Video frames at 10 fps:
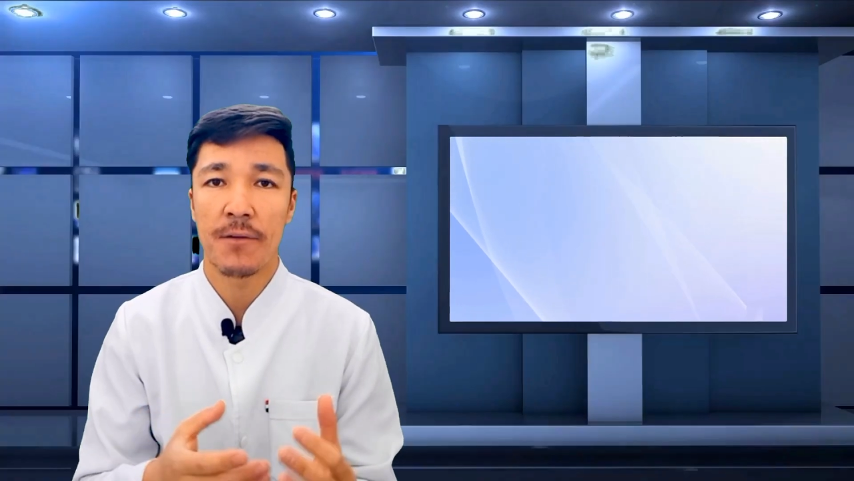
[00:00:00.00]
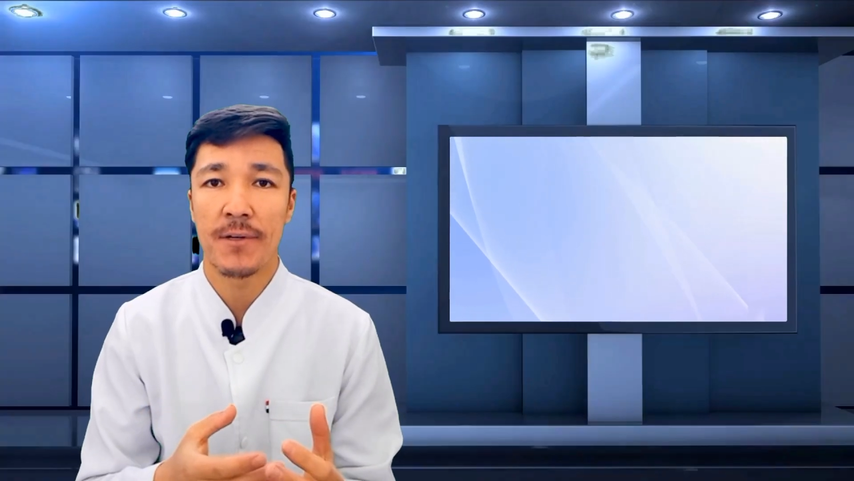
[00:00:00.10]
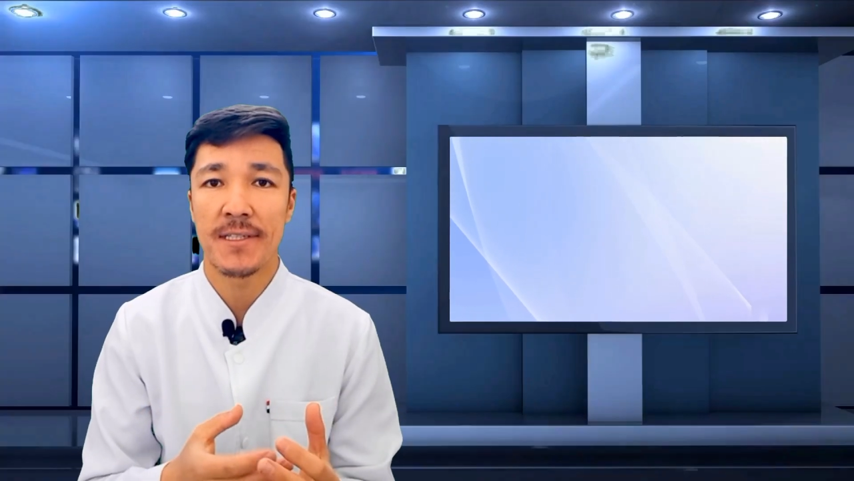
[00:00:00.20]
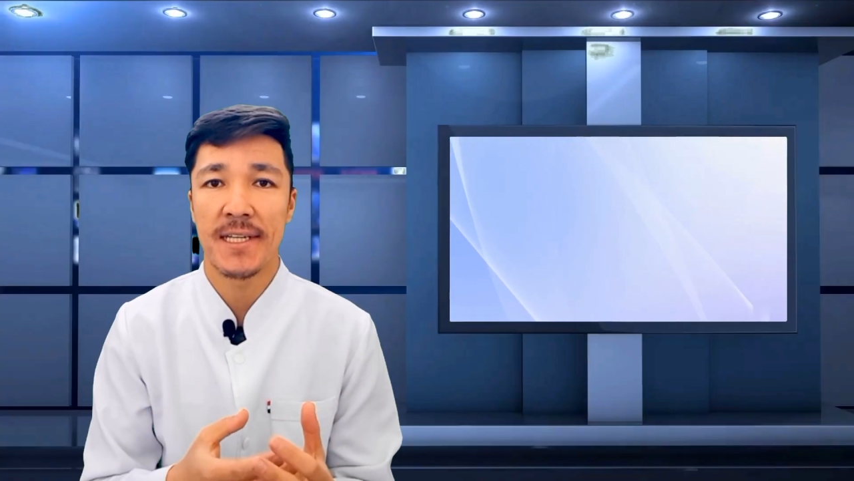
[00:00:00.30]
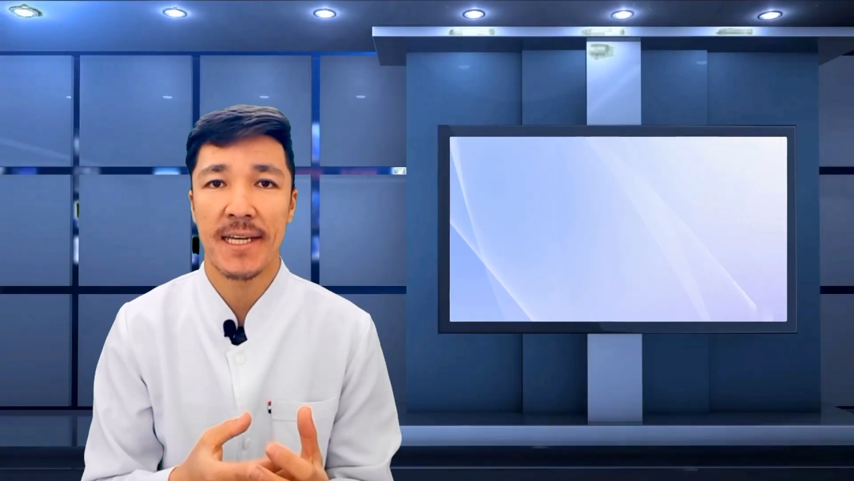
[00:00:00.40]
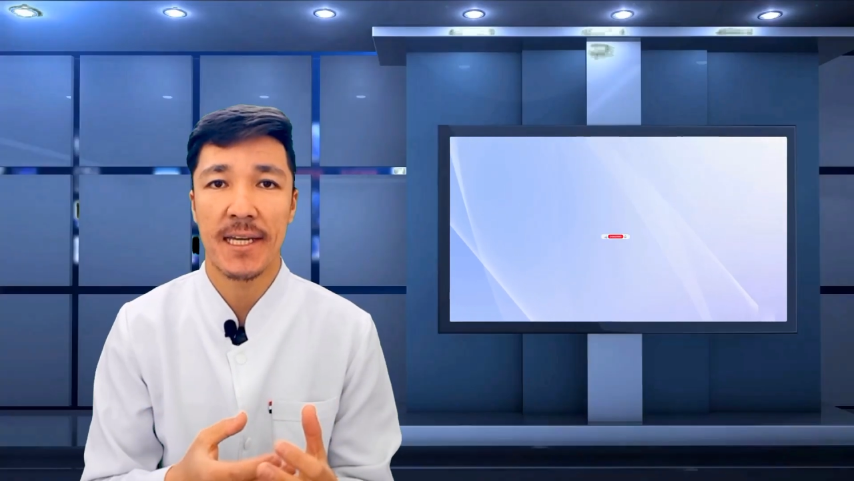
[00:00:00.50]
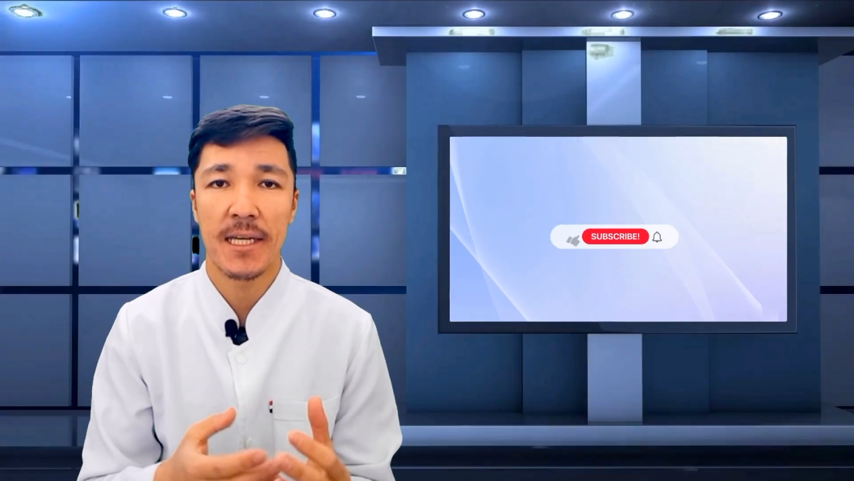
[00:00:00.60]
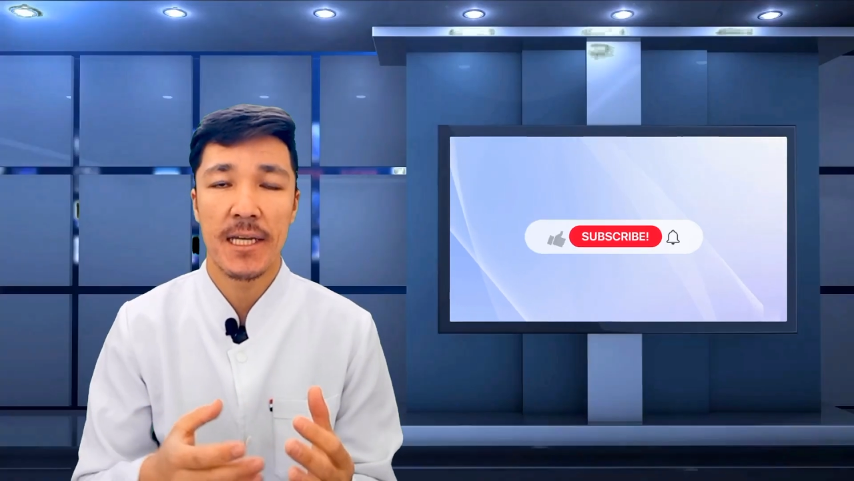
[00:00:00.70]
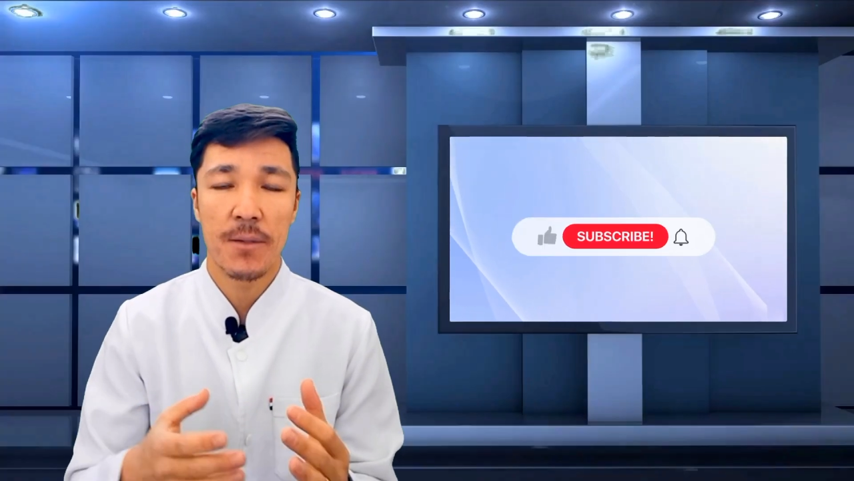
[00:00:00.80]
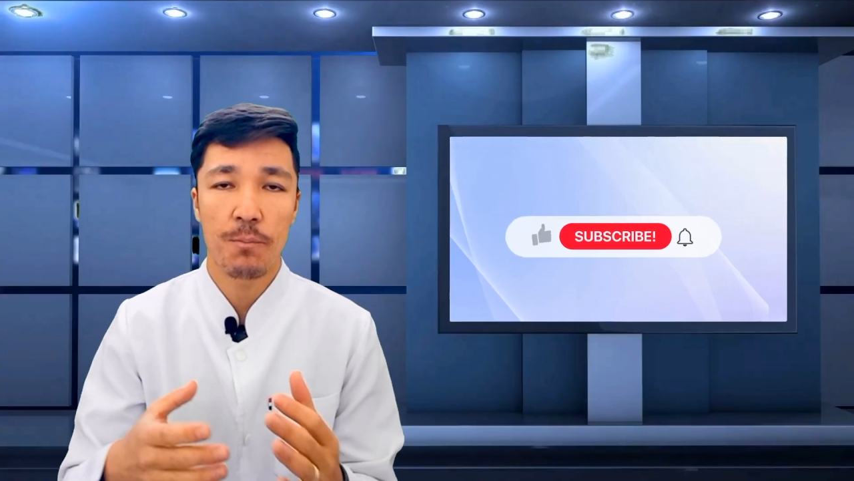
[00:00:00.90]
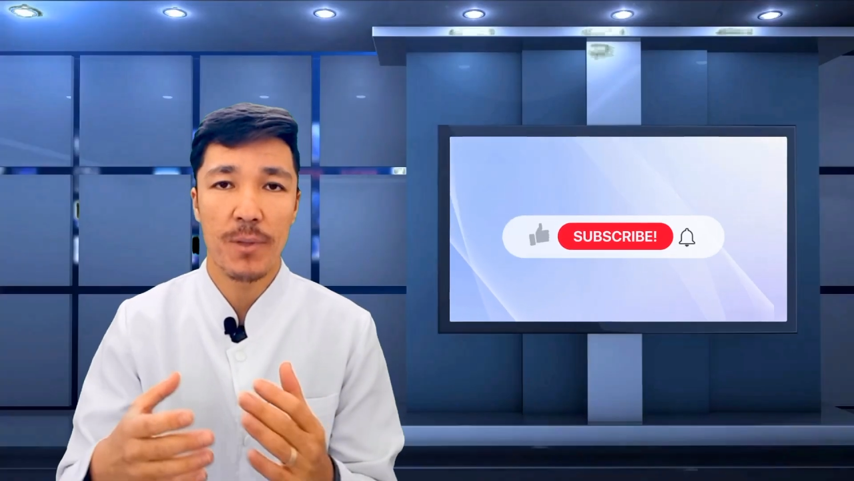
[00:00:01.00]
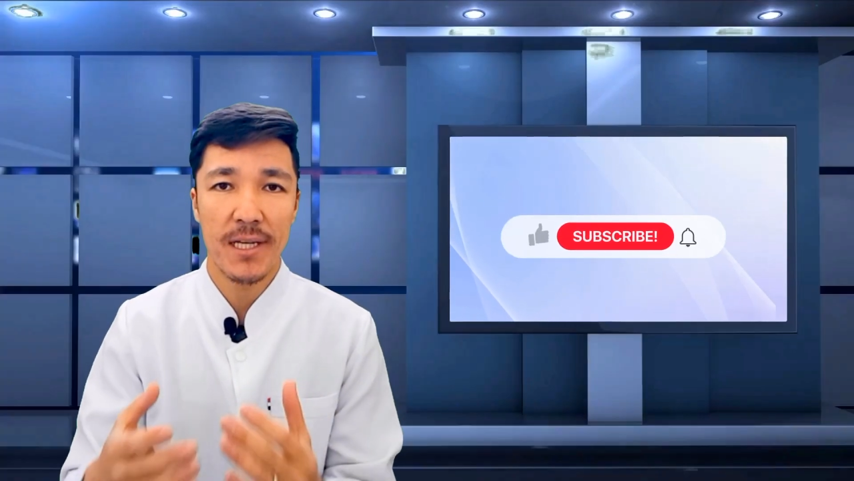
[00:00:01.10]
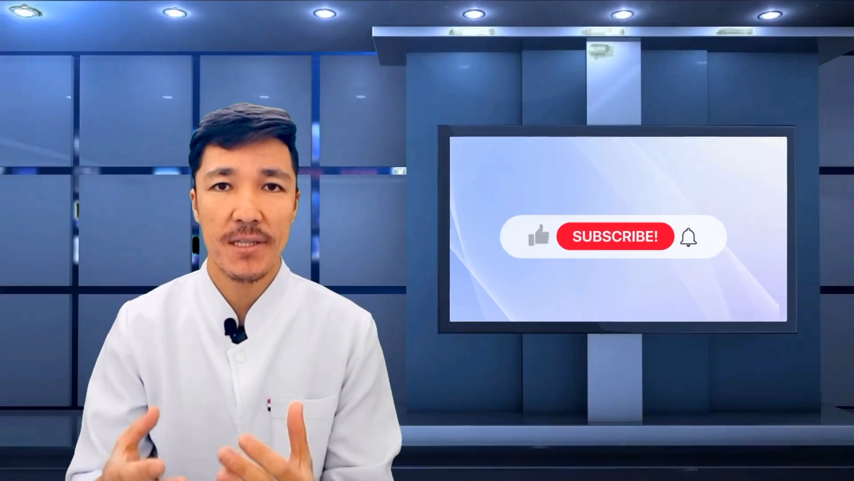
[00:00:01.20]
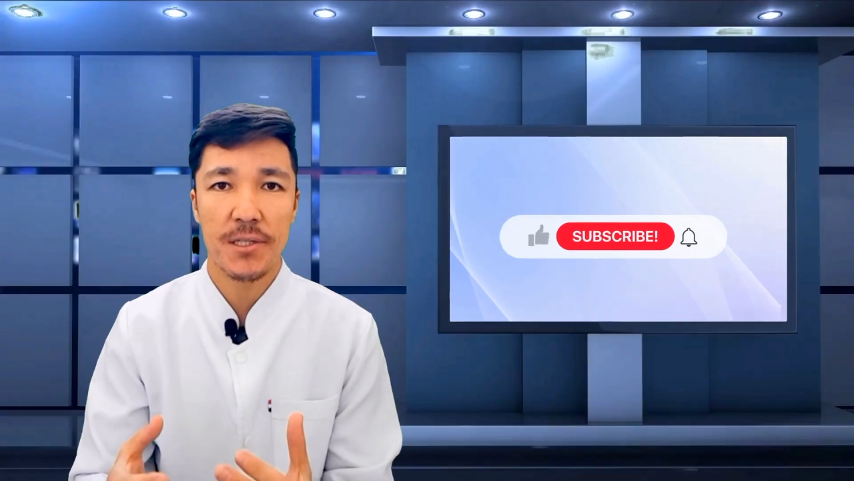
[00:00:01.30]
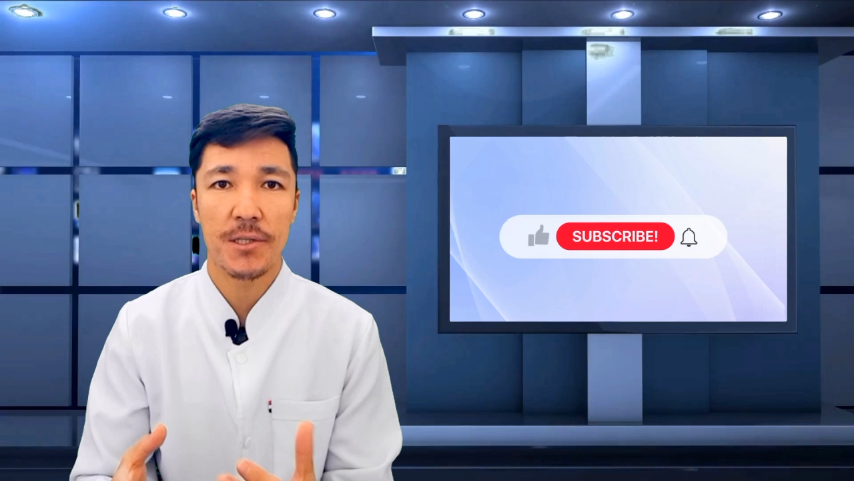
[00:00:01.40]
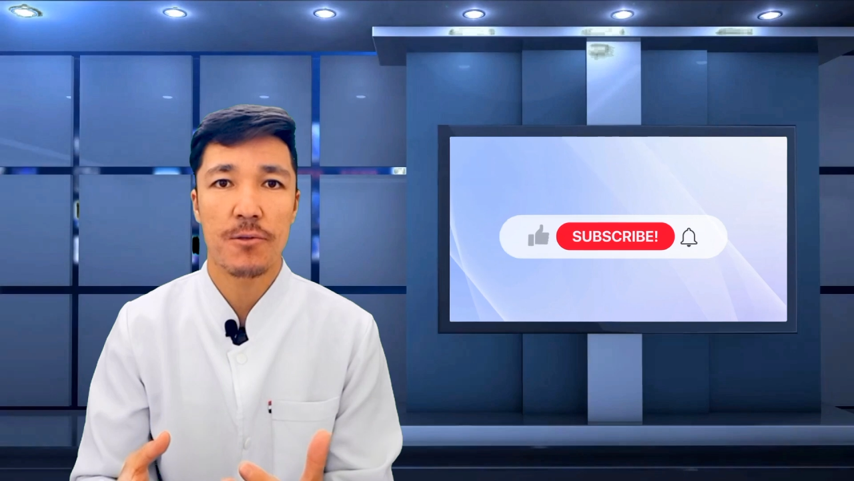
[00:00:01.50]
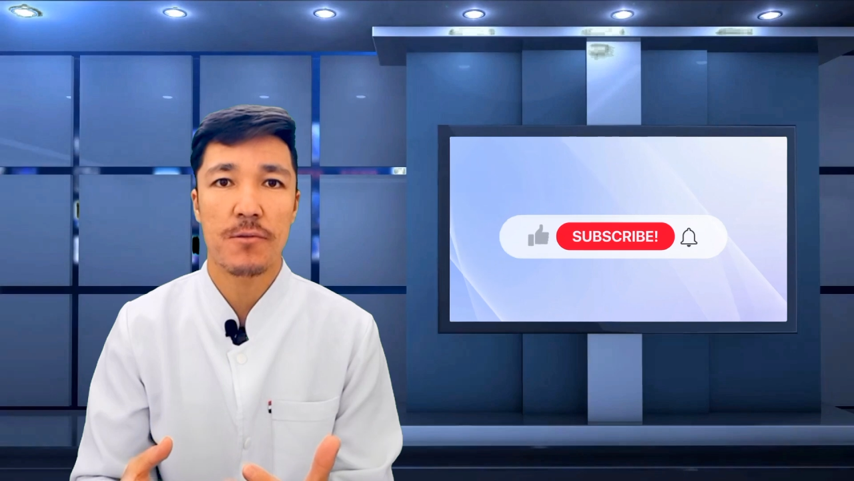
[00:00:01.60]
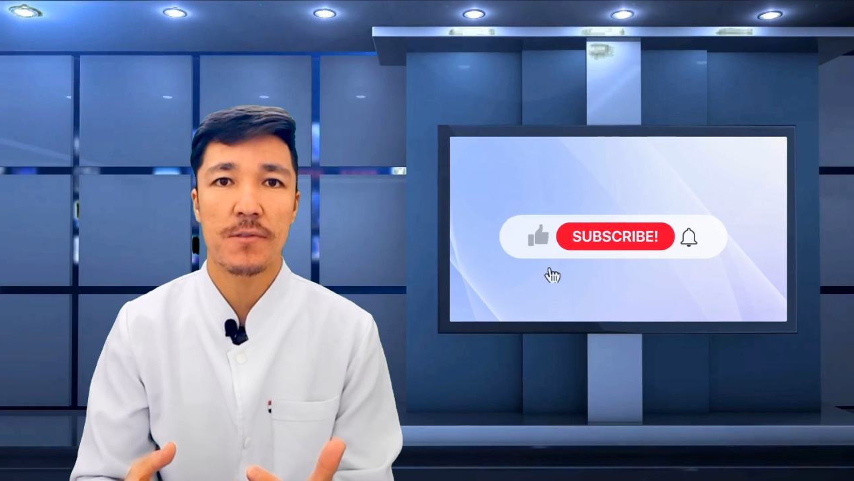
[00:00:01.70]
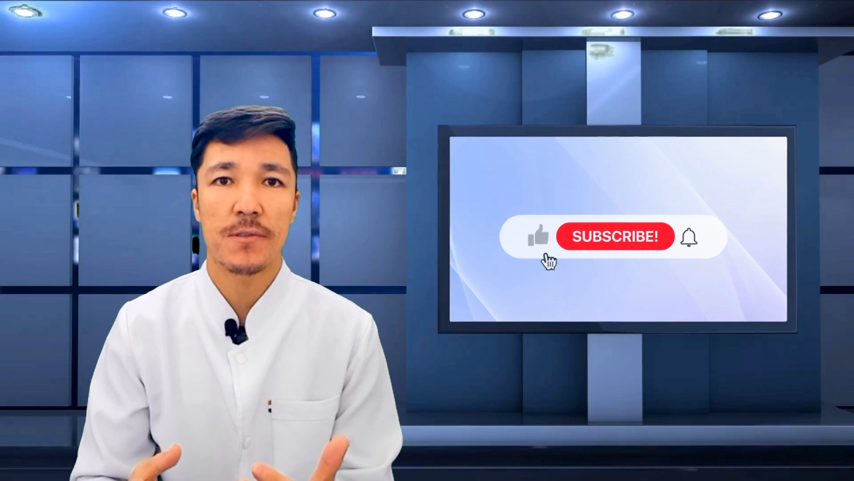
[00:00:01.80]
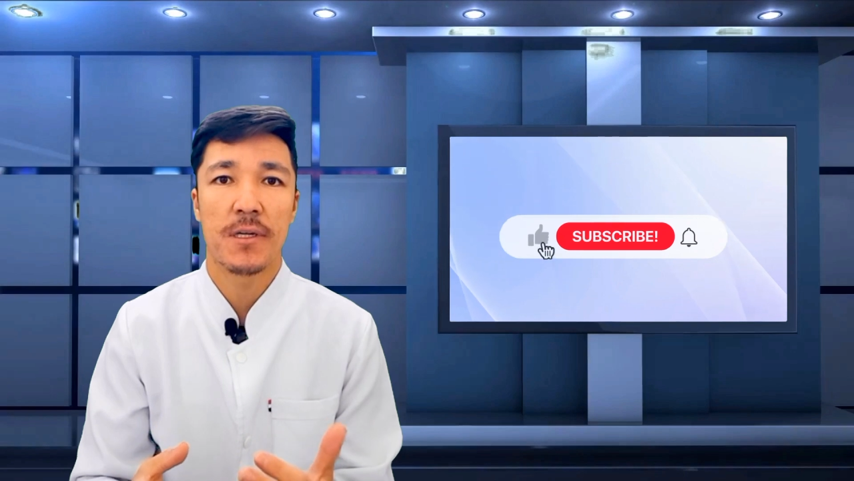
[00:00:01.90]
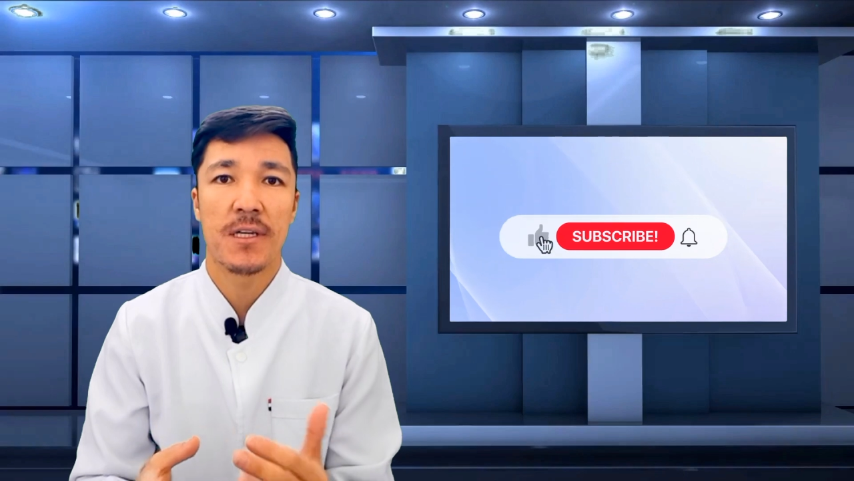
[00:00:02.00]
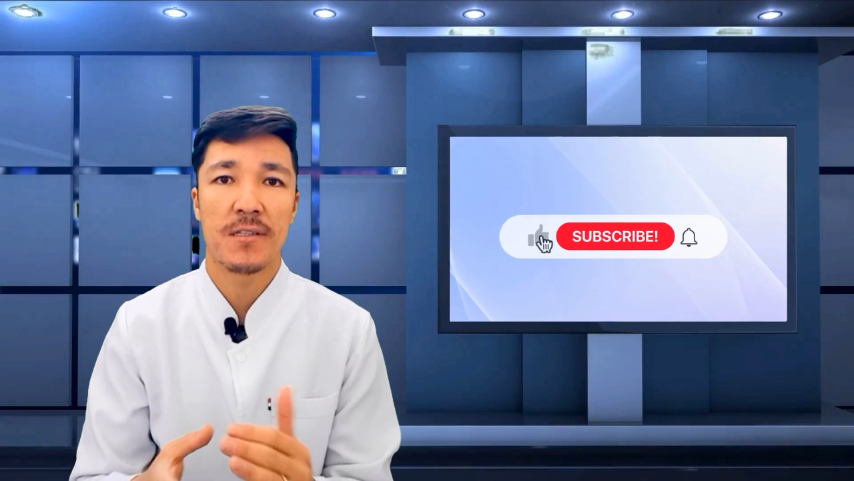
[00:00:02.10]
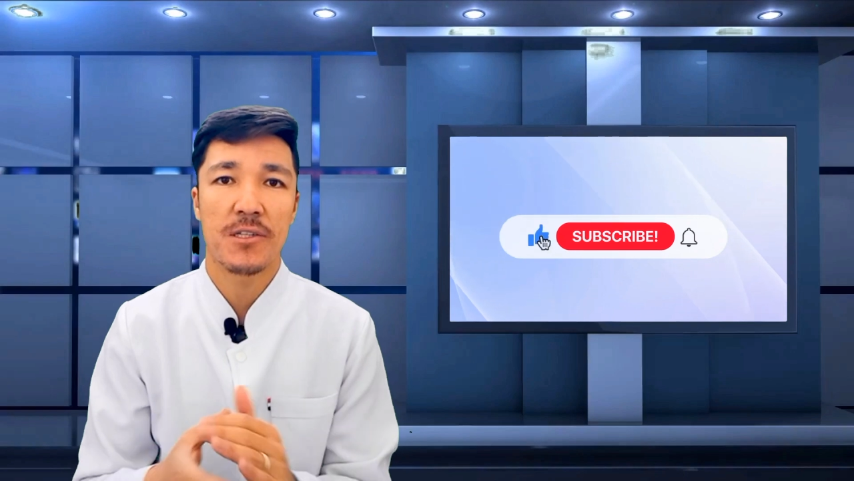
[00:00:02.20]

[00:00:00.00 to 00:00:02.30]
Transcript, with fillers: anyone taking blood thinners